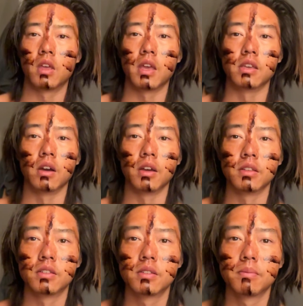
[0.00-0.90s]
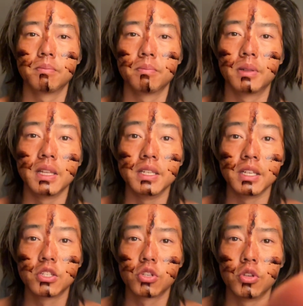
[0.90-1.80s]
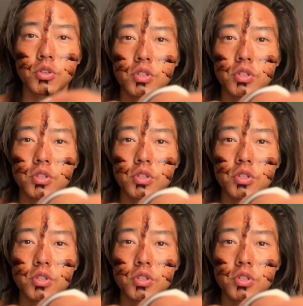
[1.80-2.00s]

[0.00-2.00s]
Hey guys, please excuse